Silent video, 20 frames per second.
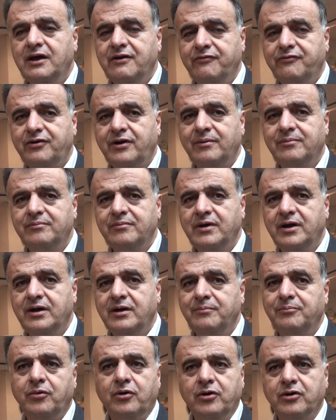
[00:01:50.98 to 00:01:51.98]
from
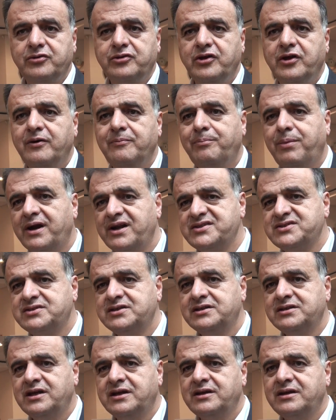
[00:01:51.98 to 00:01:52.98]
both
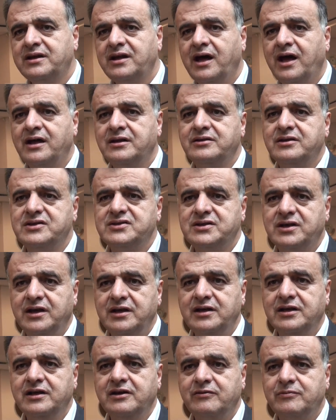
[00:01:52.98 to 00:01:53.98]
Palestinian and
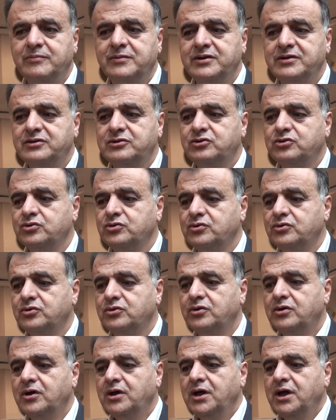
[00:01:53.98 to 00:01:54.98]
Israeli government
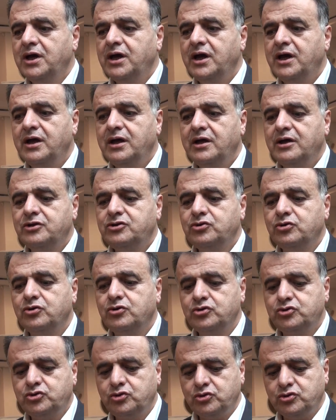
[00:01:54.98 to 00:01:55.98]
to
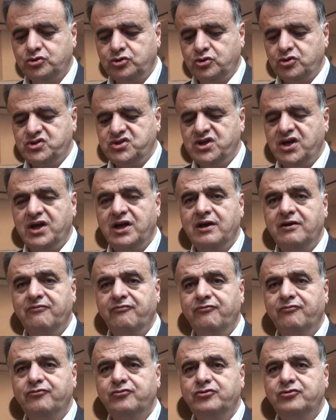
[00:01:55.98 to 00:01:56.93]
save